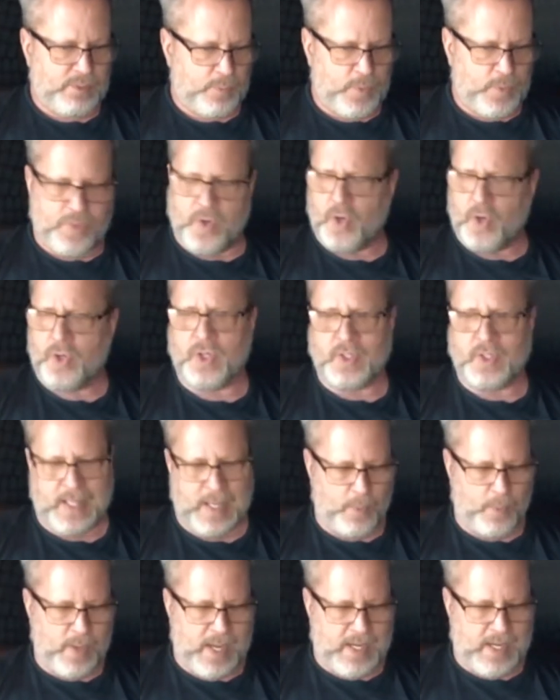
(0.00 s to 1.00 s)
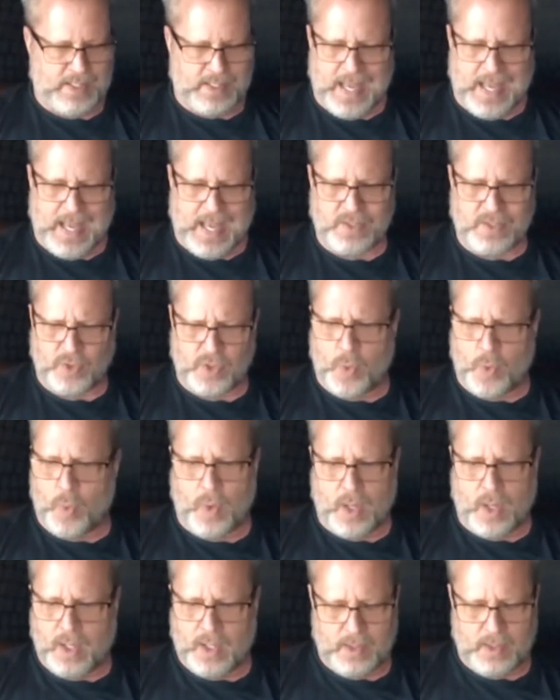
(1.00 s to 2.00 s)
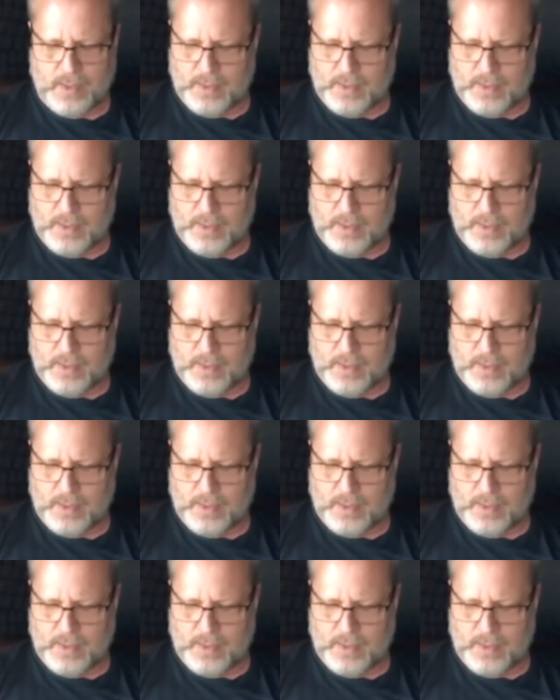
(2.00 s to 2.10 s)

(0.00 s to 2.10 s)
with her in that way. And I don't know,